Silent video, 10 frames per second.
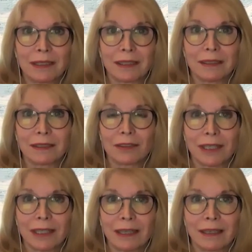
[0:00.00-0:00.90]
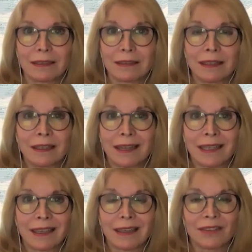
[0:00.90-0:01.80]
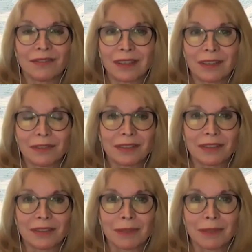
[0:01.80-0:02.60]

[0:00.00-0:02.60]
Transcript: I can't evaluate them.